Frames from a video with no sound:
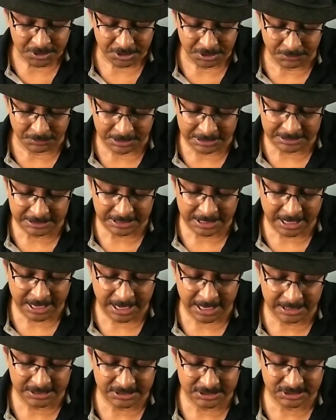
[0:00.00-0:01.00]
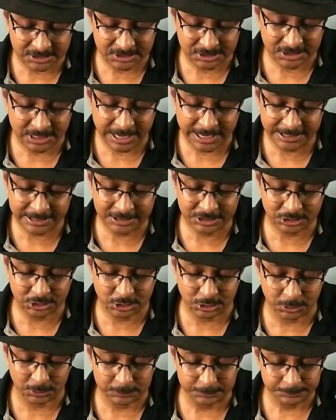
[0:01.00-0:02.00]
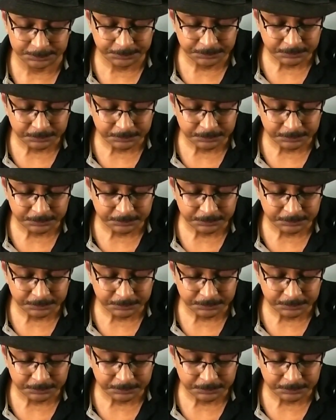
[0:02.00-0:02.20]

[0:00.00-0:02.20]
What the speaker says: You run the cards like so.